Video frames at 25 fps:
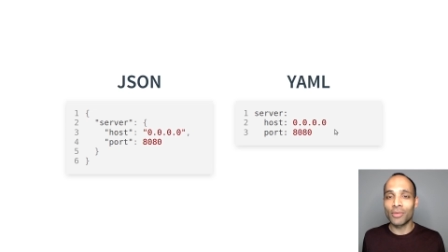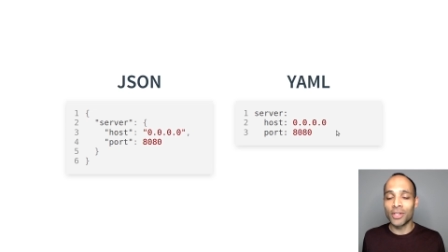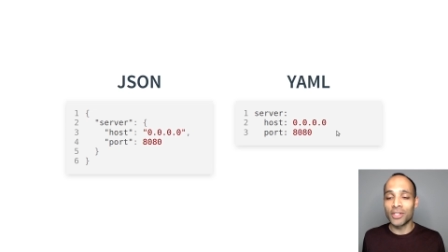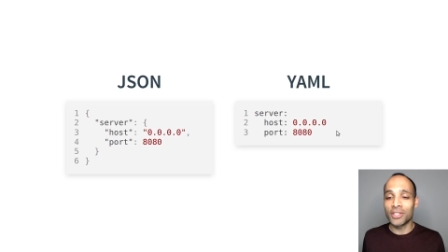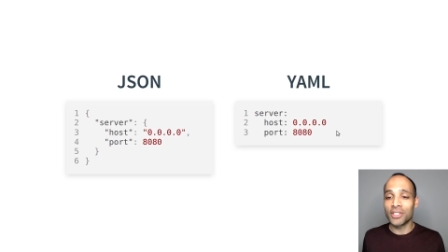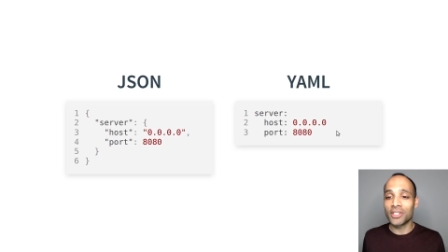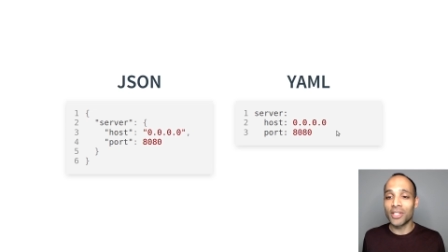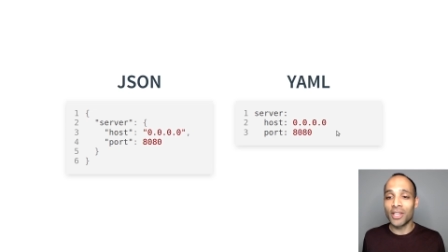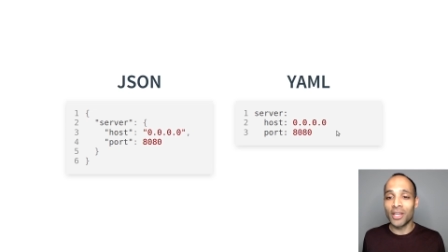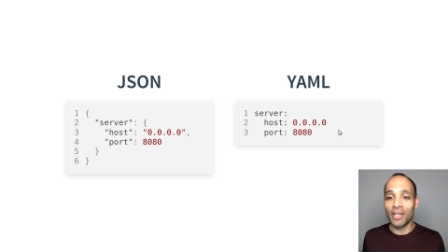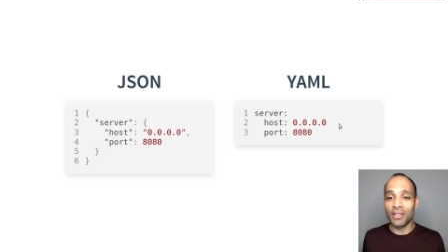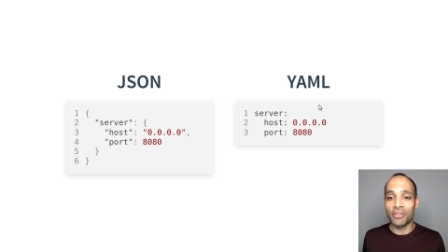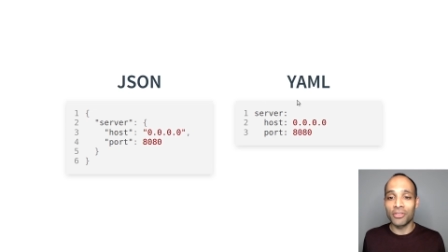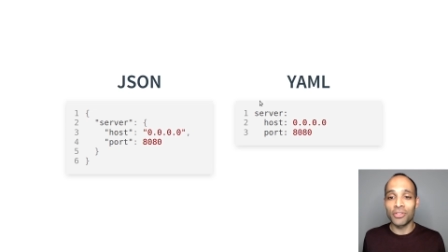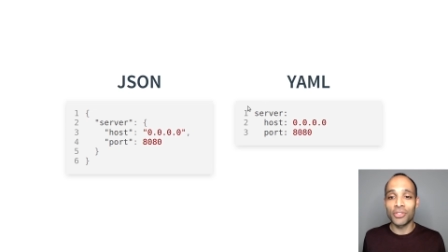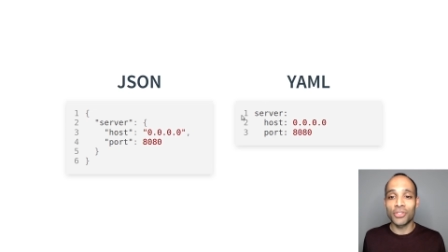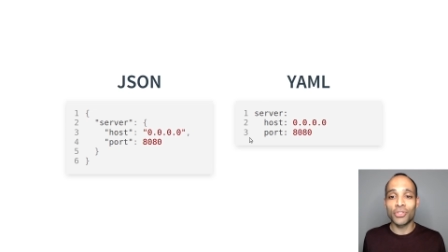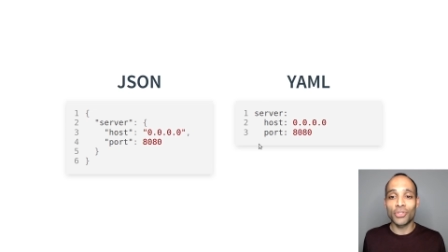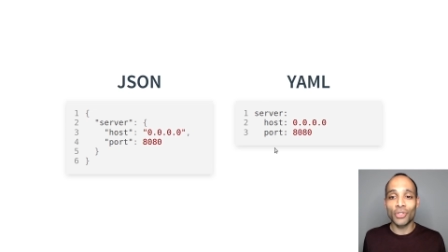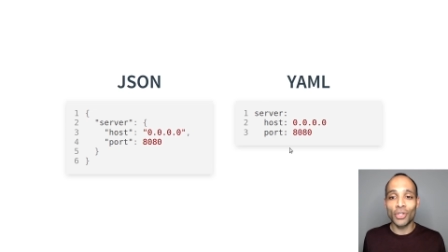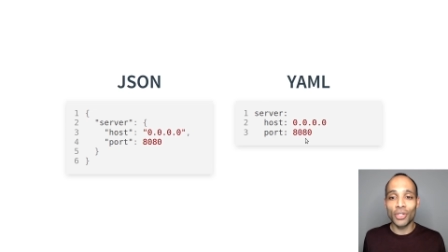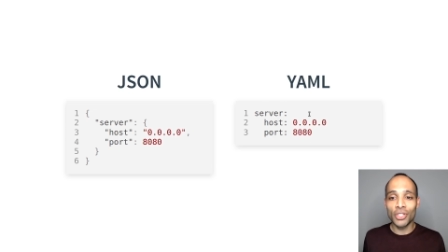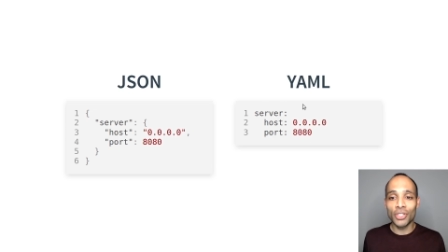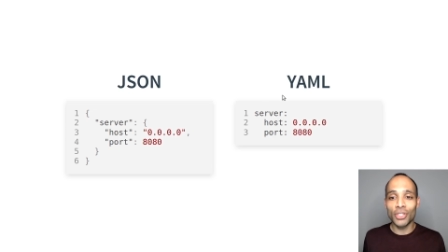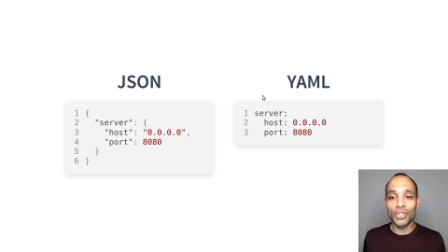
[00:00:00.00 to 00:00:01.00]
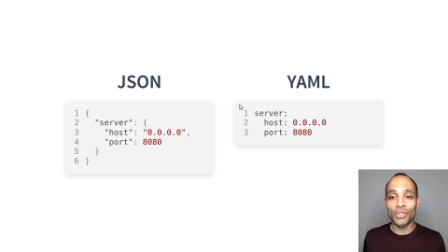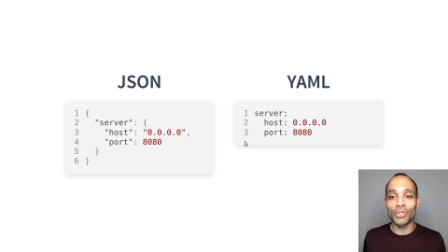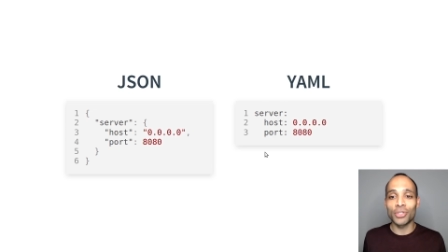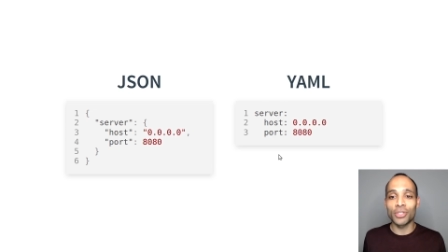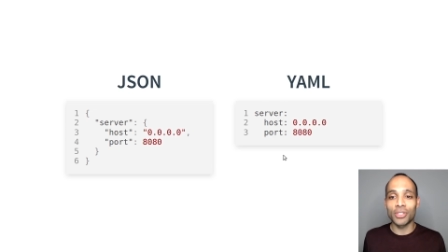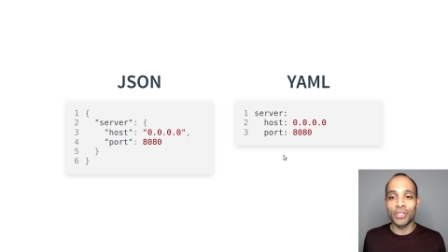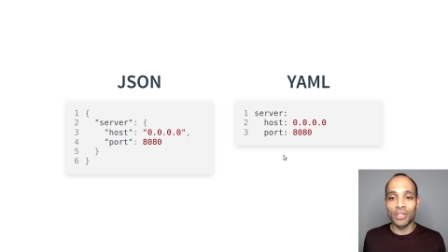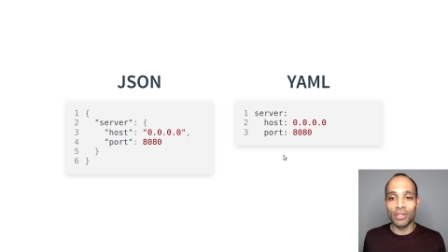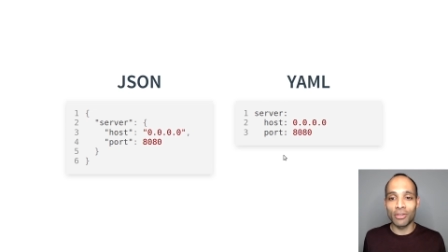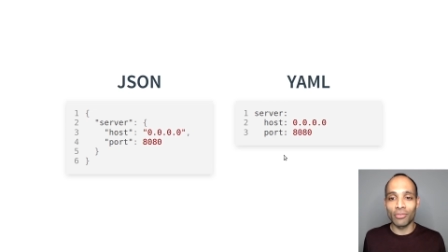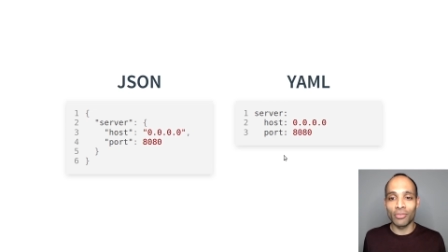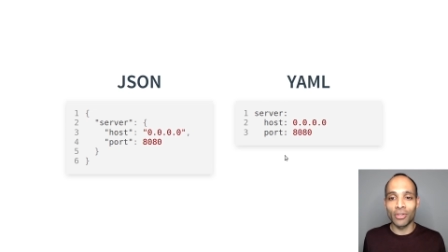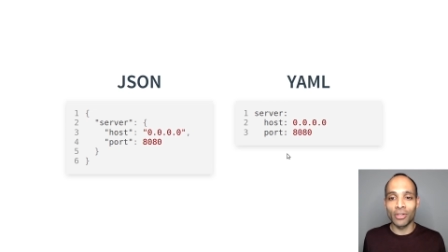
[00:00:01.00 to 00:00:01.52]
Instead, the structure is
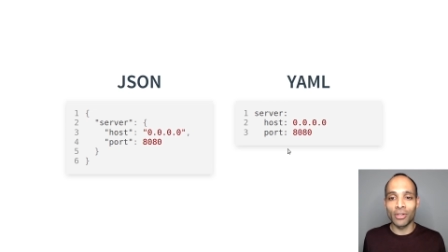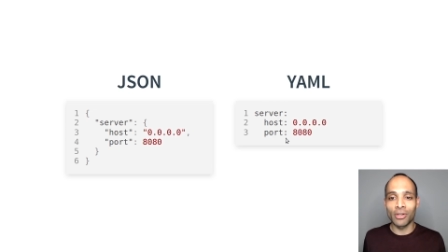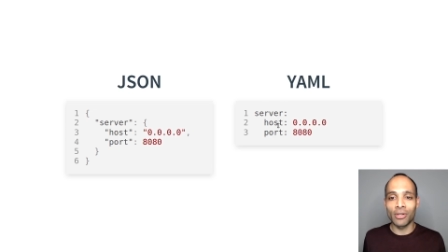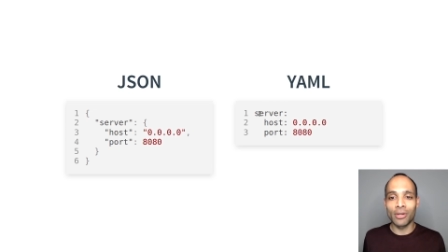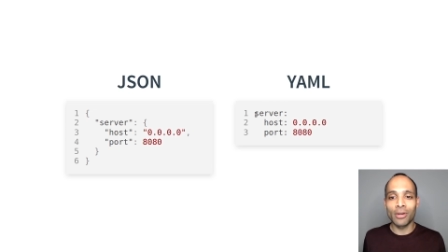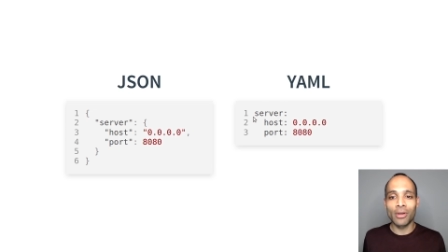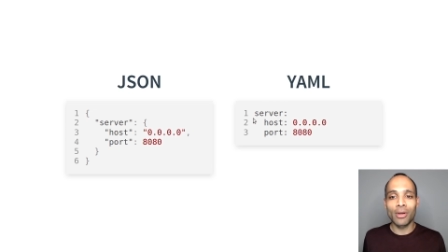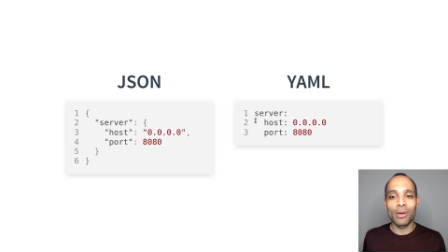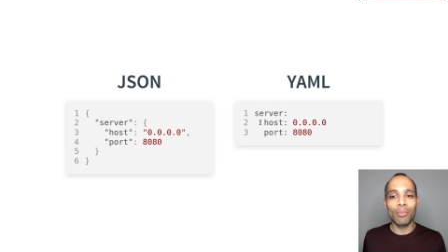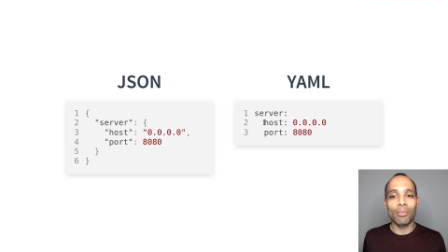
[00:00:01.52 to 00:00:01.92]
given